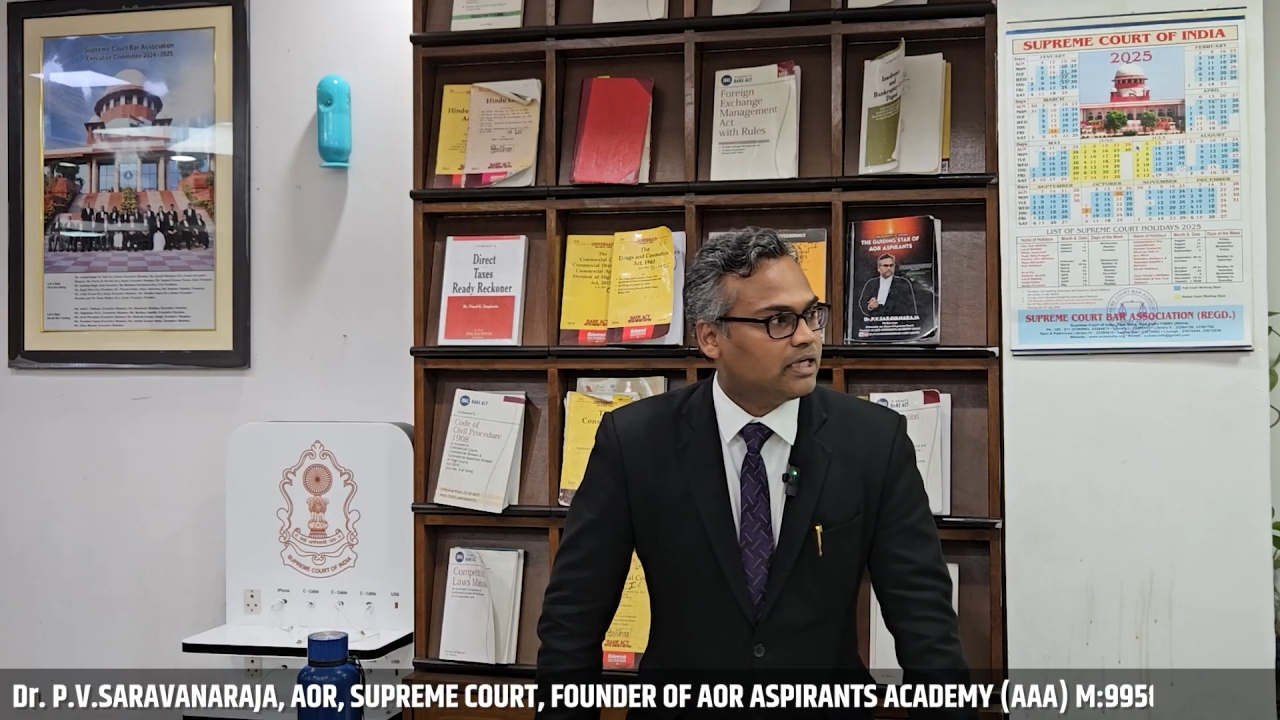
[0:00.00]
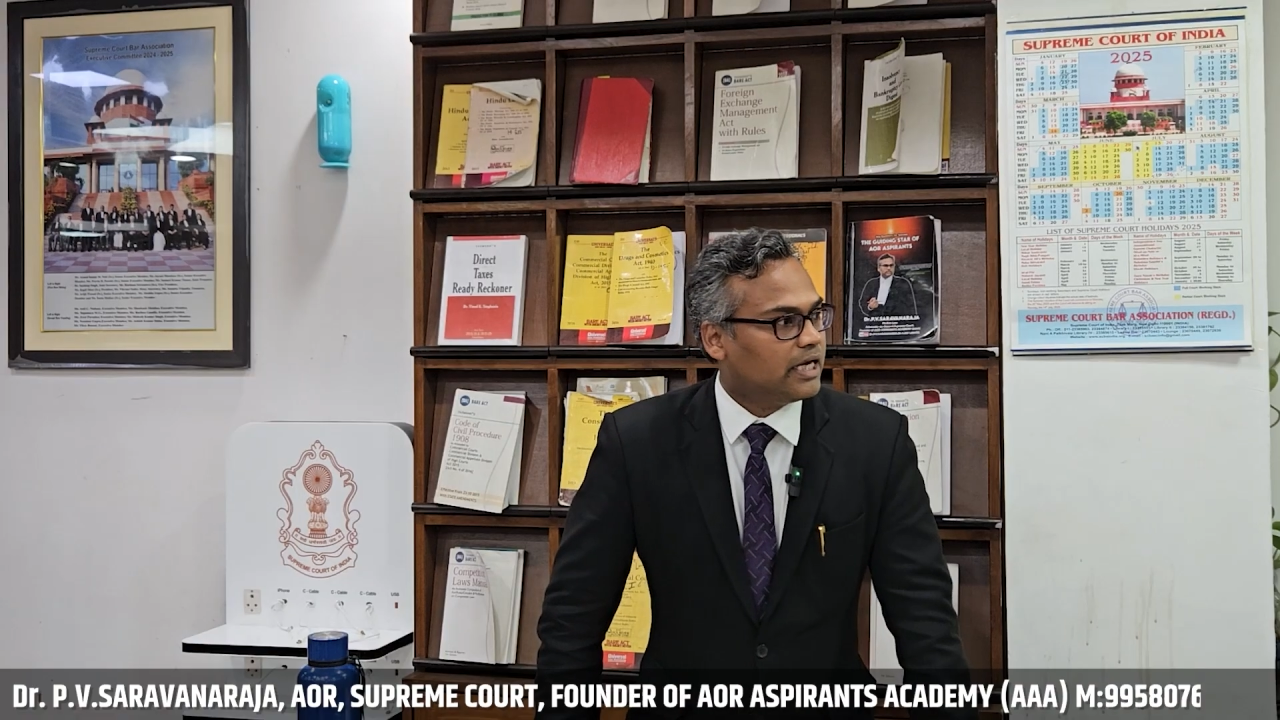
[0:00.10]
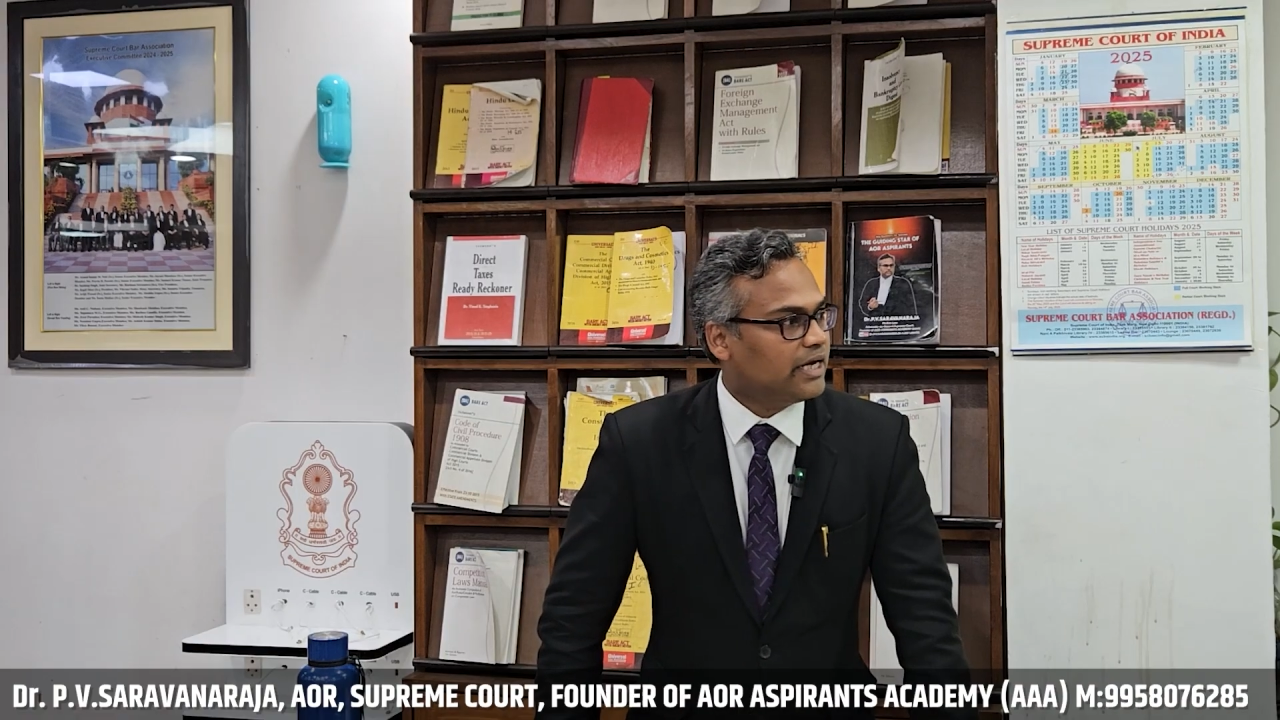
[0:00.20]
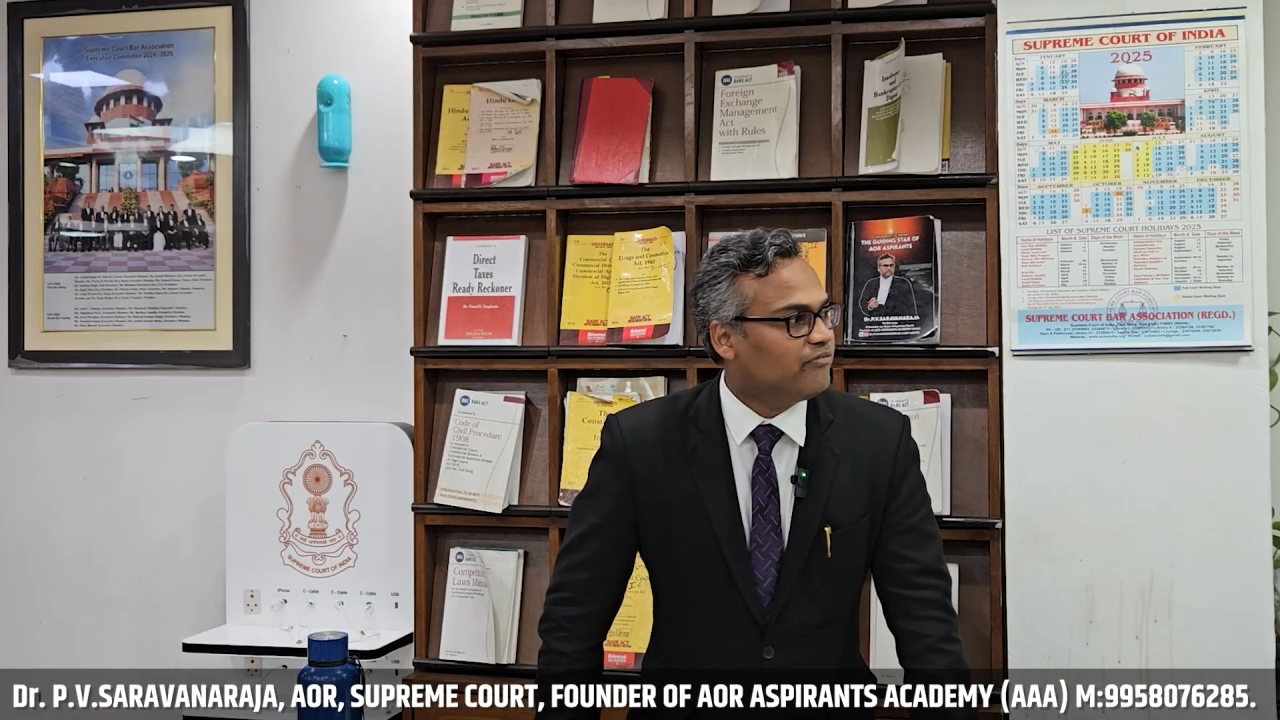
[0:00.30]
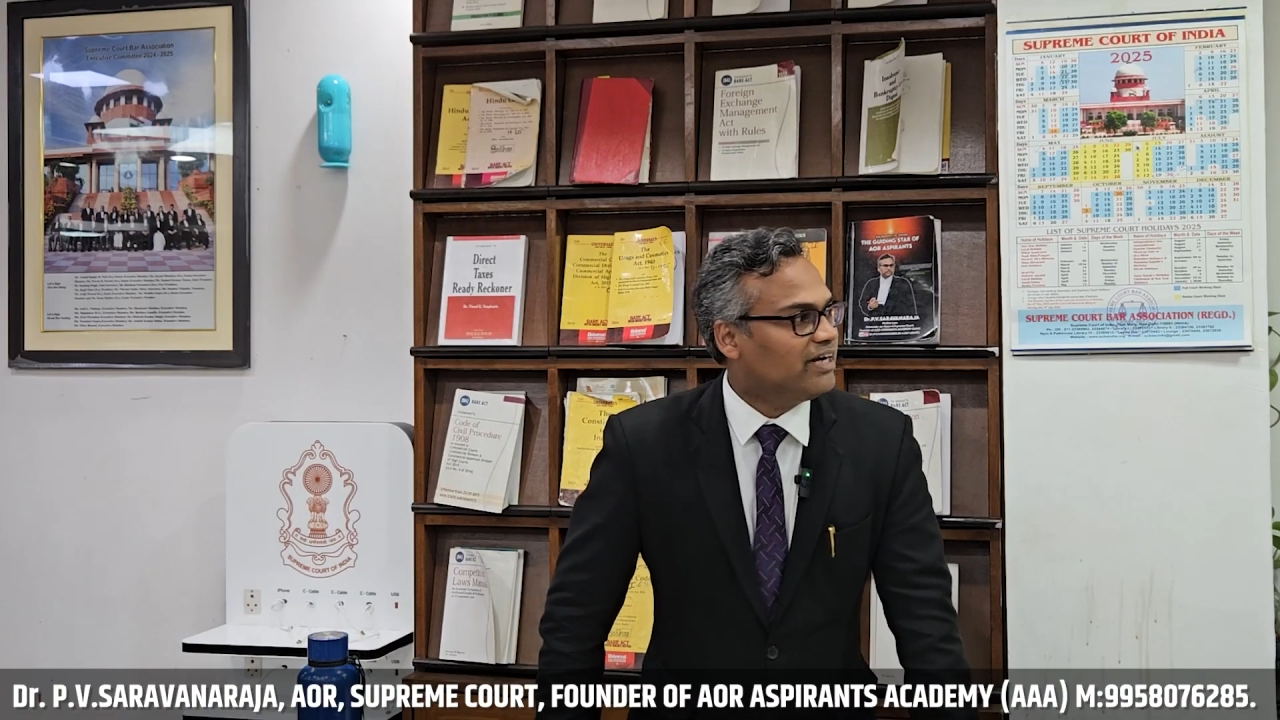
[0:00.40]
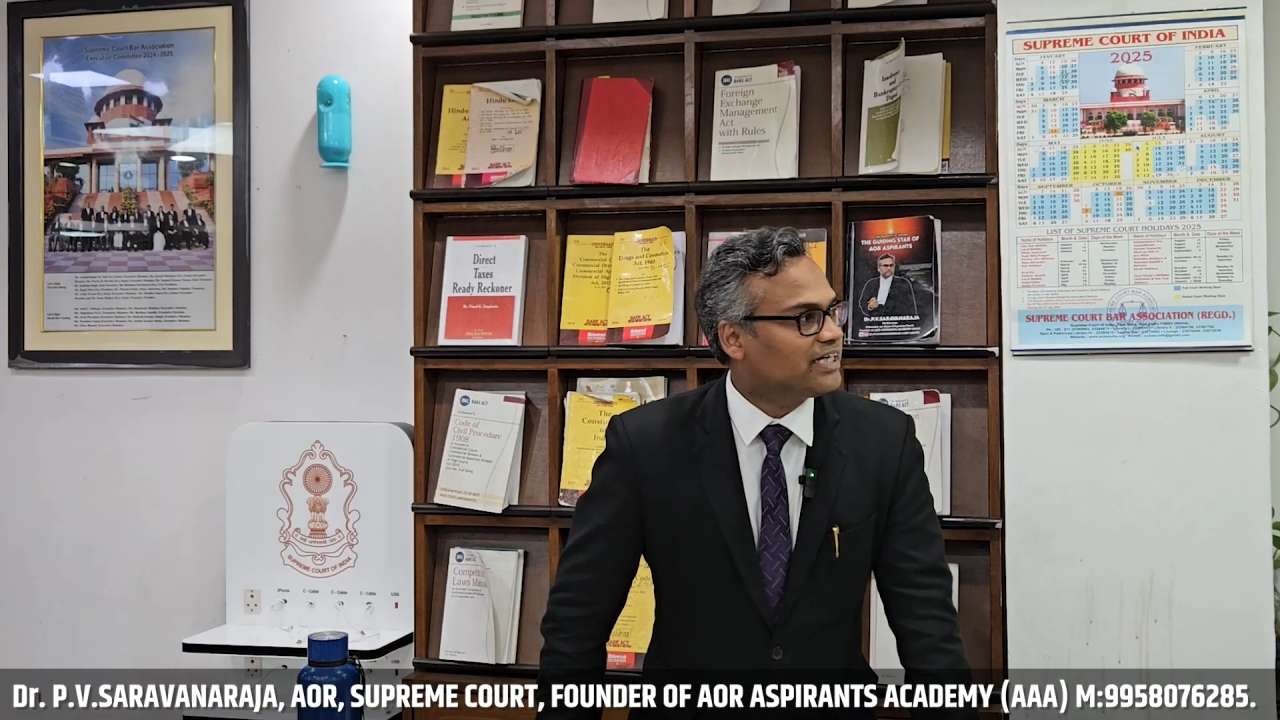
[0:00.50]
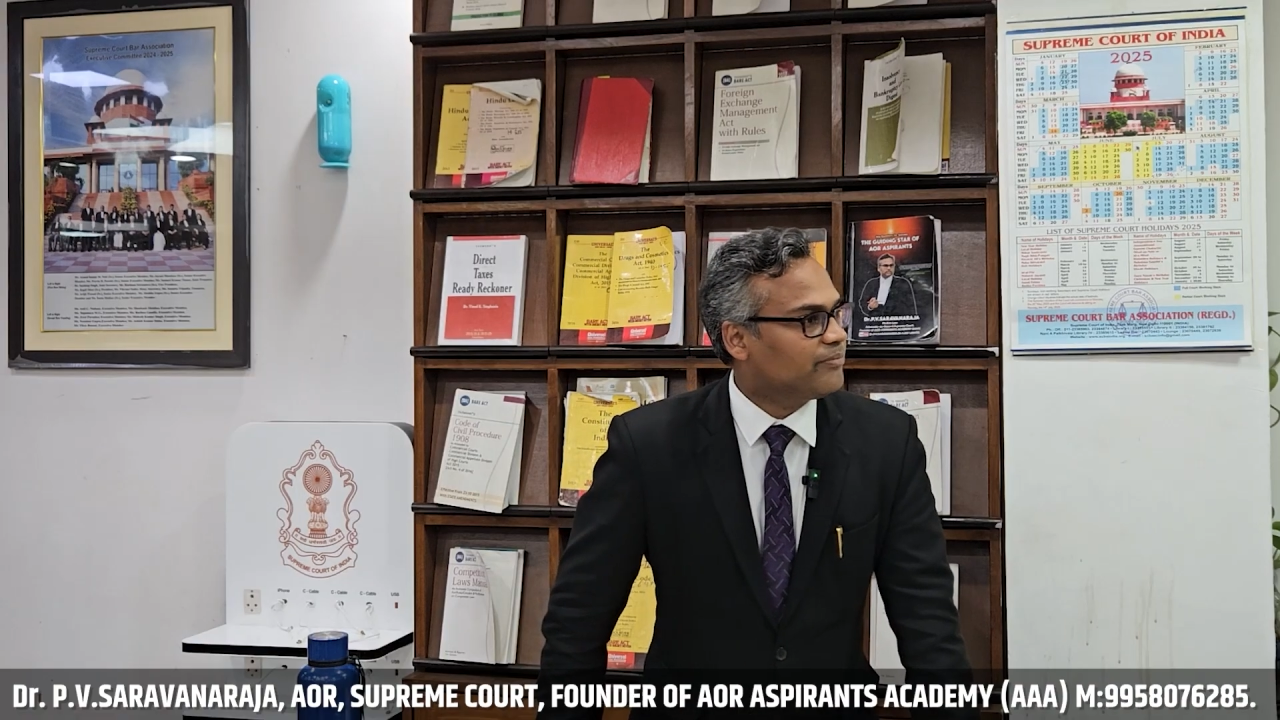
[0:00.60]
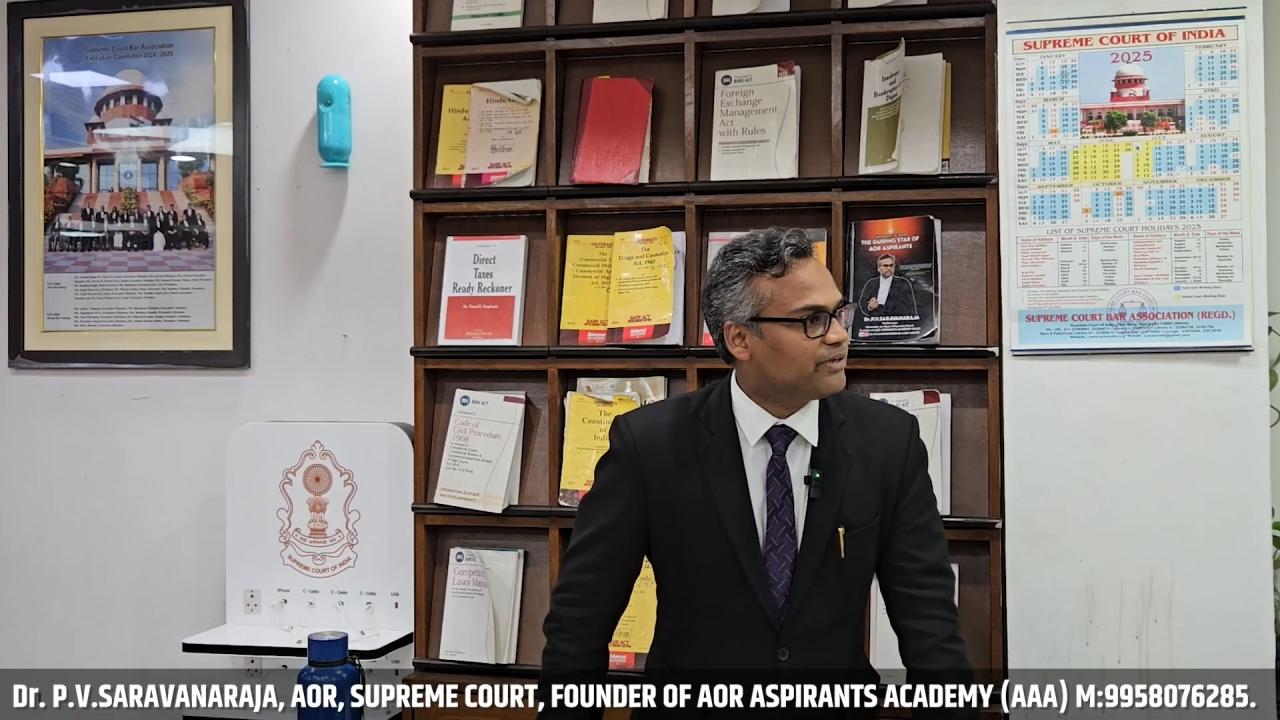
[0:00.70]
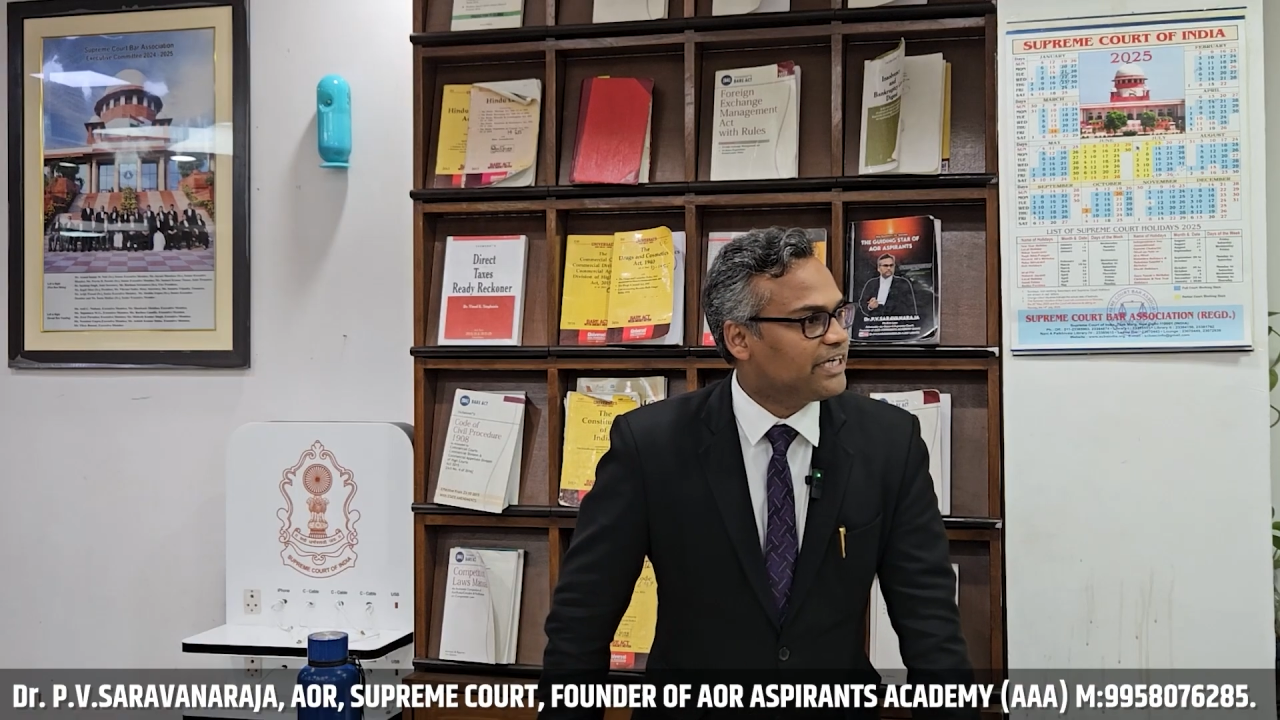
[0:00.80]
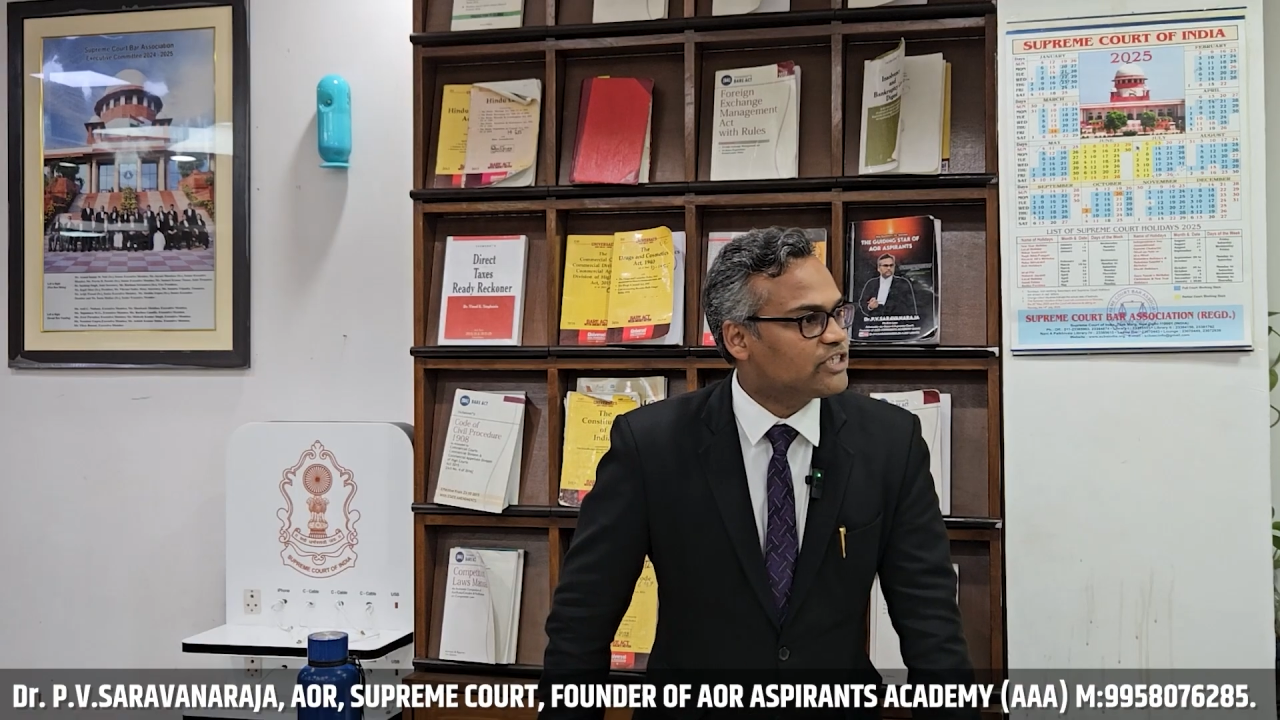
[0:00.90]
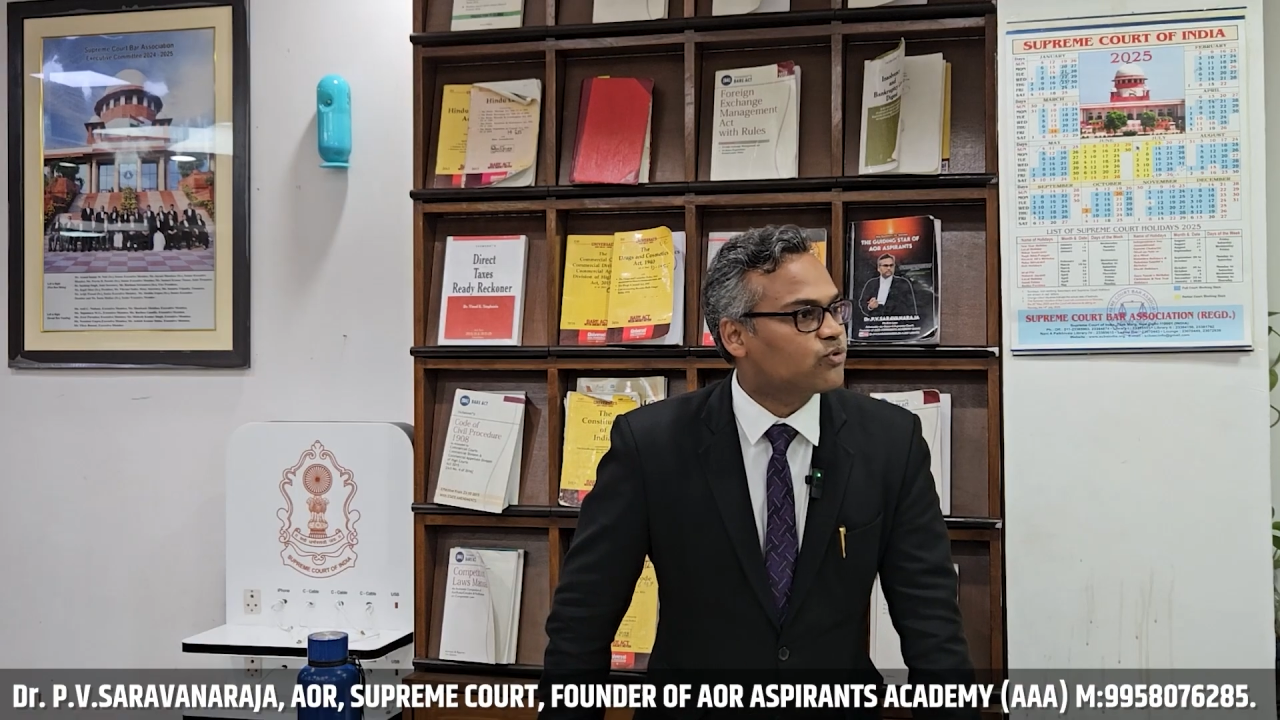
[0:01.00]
I welcome each